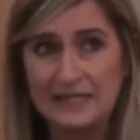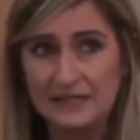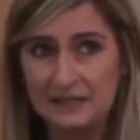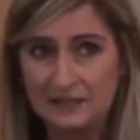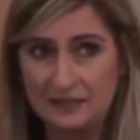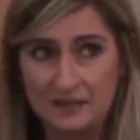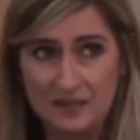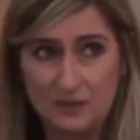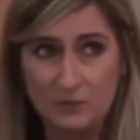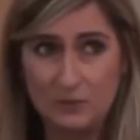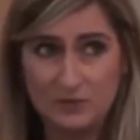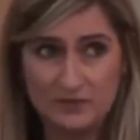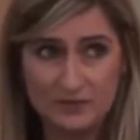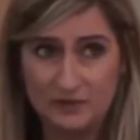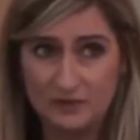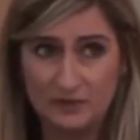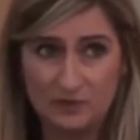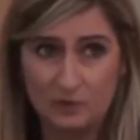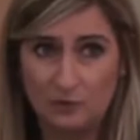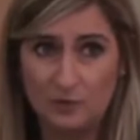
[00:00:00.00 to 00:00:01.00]
they won't
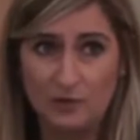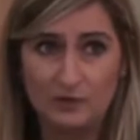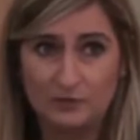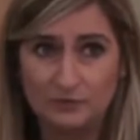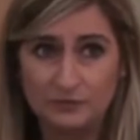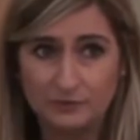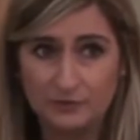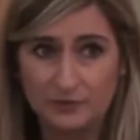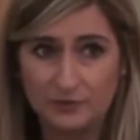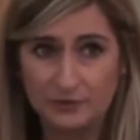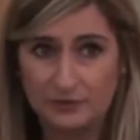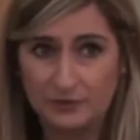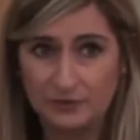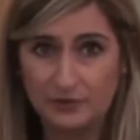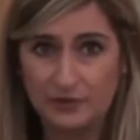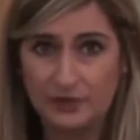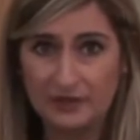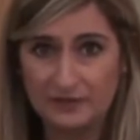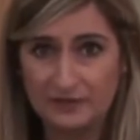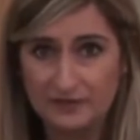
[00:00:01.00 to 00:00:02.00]
sign you off for
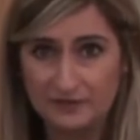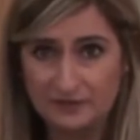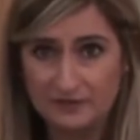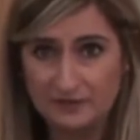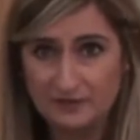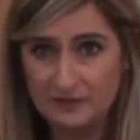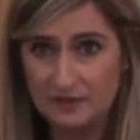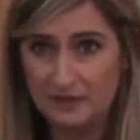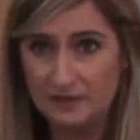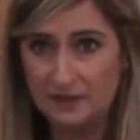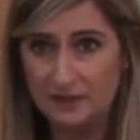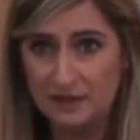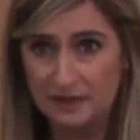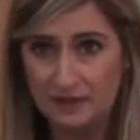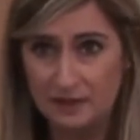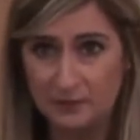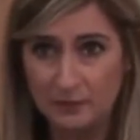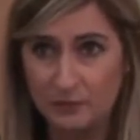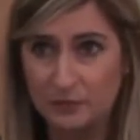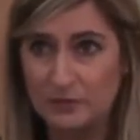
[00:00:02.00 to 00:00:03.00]
your licence.
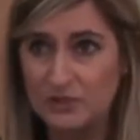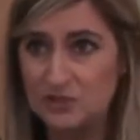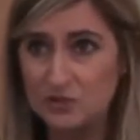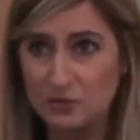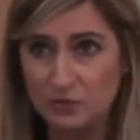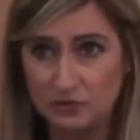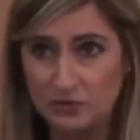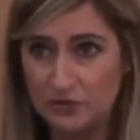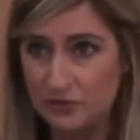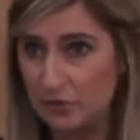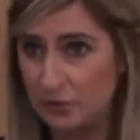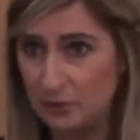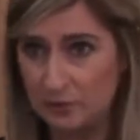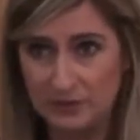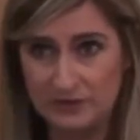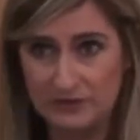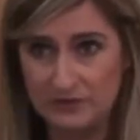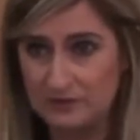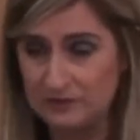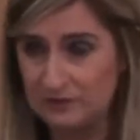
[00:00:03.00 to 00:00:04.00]
Your insurance
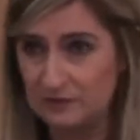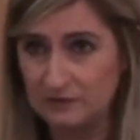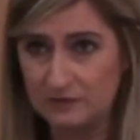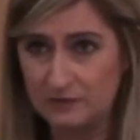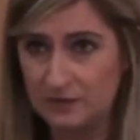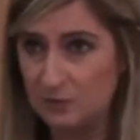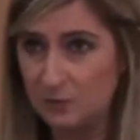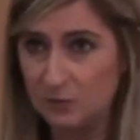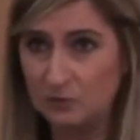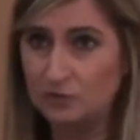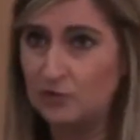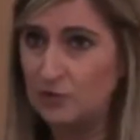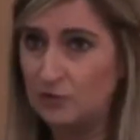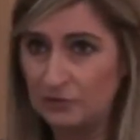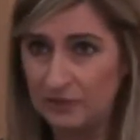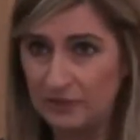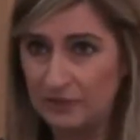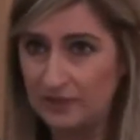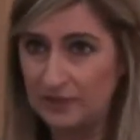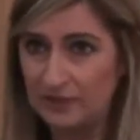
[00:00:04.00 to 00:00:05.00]
companies, they won't
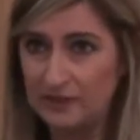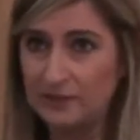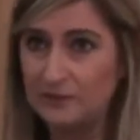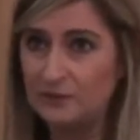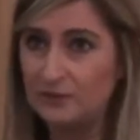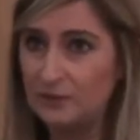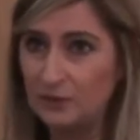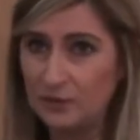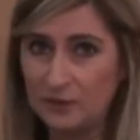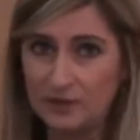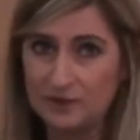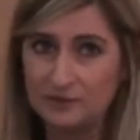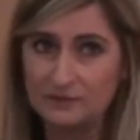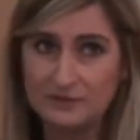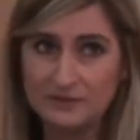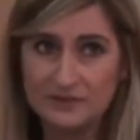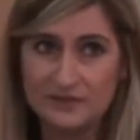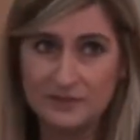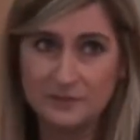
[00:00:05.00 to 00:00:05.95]
cover you if you have a